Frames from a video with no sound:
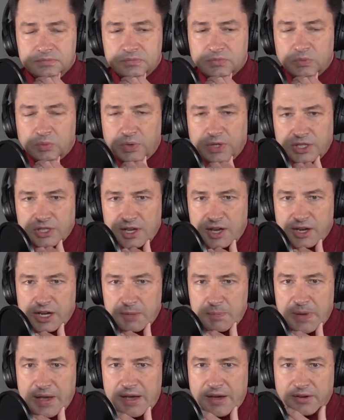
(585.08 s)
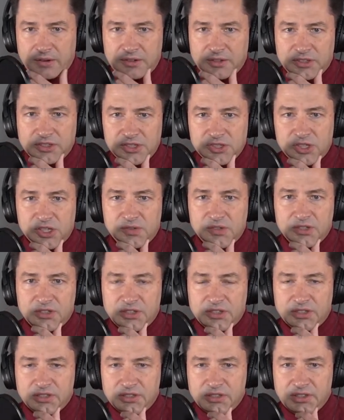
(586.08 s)
we talk about in sort of in
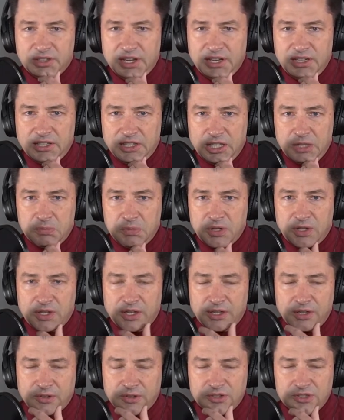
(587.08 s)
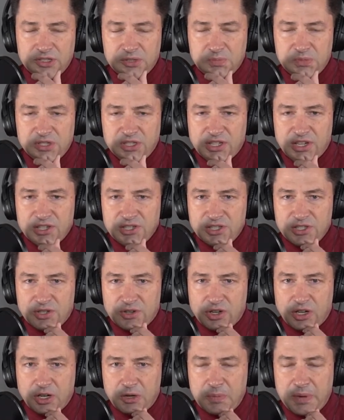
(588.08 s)
the lightning community, I know there's some discussions
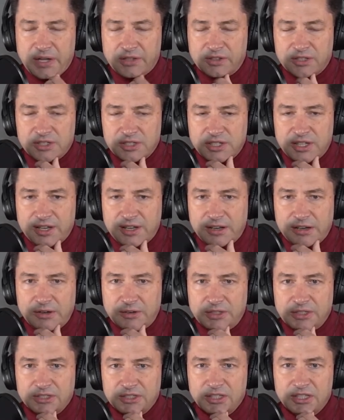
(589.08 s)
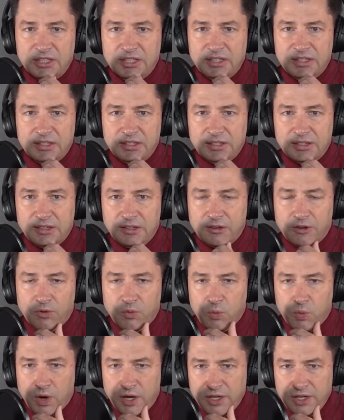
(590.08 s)
going on about this now, is, you know,
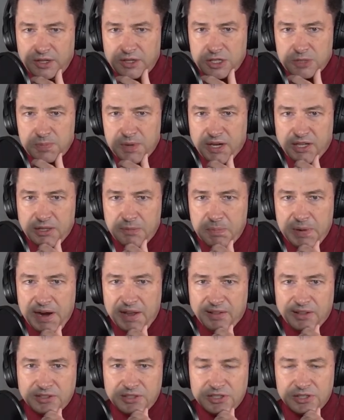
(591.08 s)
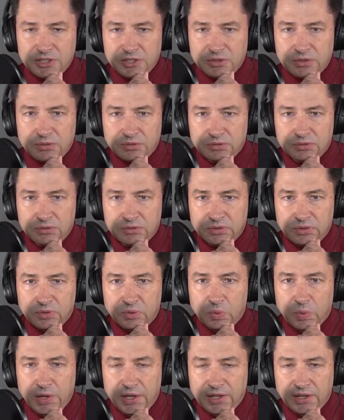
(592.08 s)
what do you expect the pilot to do
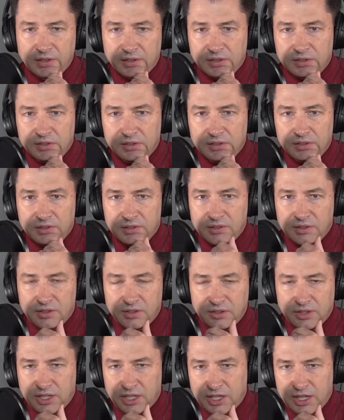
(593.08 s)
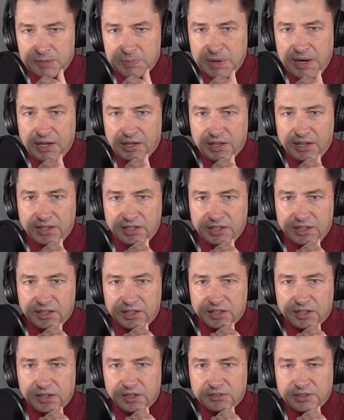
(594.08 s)
when you get hit by lightning
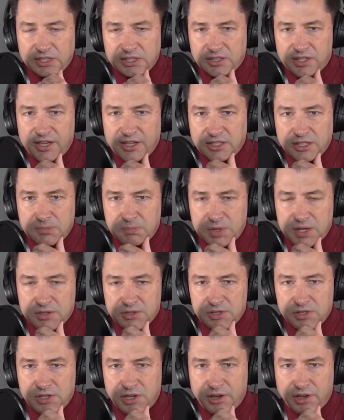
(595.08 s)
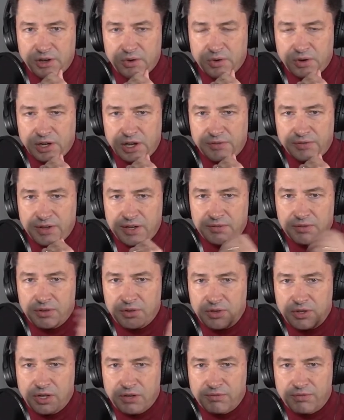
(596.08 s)
and all these lights and buzzers start going off? And even though
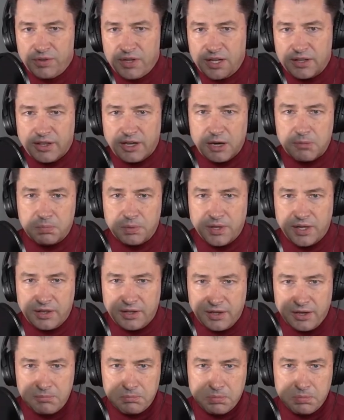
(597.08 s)
you can fly the airplane,